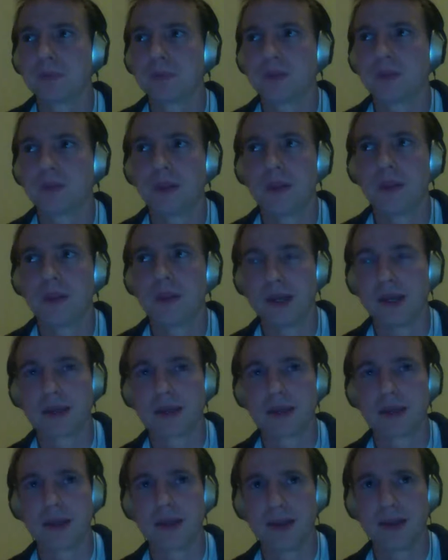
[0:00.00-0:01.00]
Like,
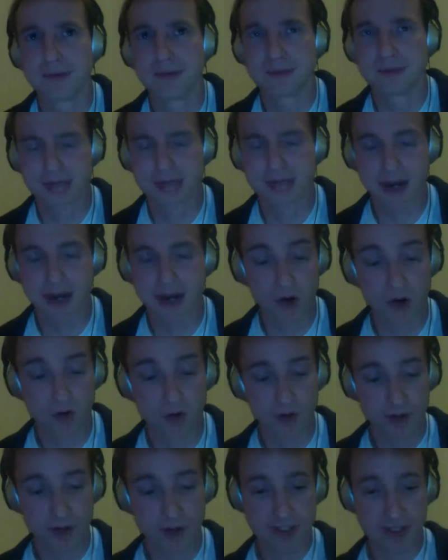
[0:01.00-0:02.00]
and TakeOver
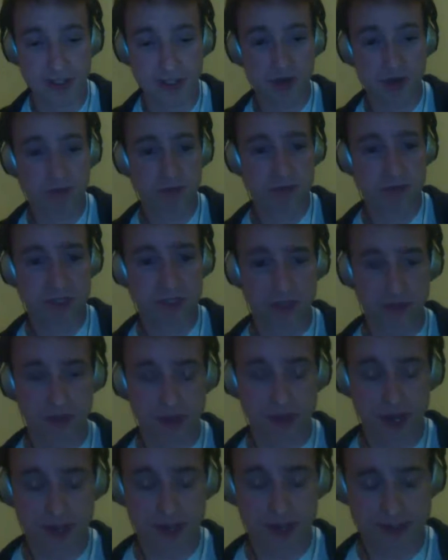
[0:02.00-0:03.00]
itself still
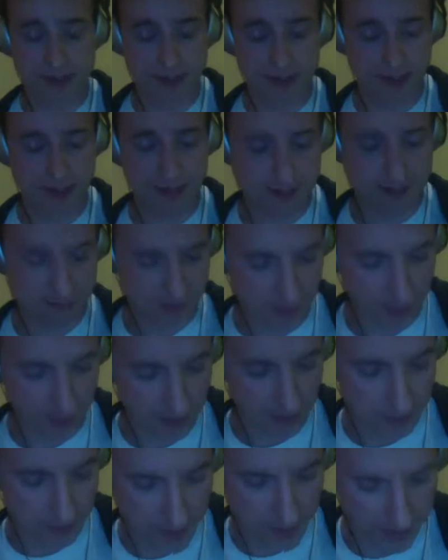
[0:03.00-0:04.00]
has like a
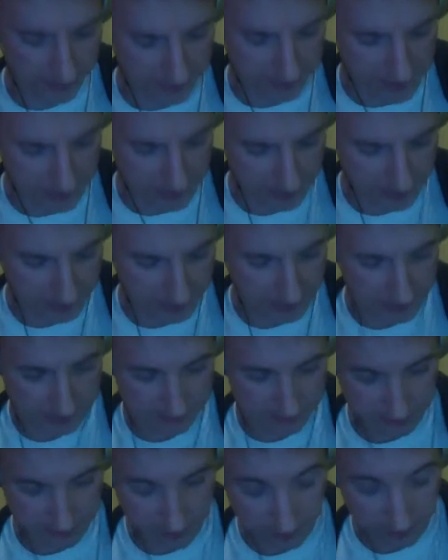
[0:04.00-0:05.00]
lot of tickets
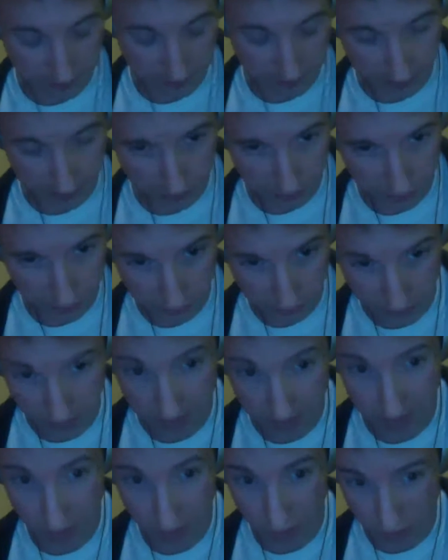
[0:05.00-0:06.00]
available, a lot
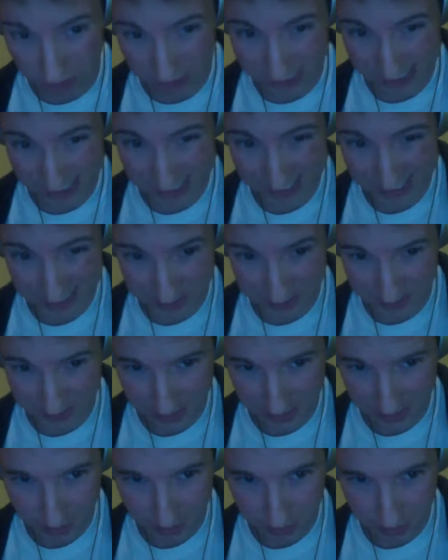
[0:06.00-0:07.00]
of good seats
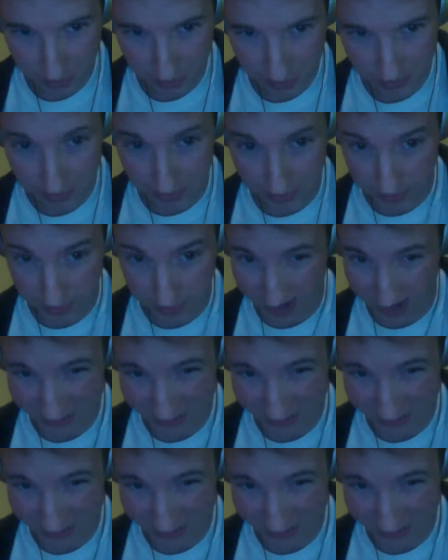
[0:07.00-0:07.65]
available that are actually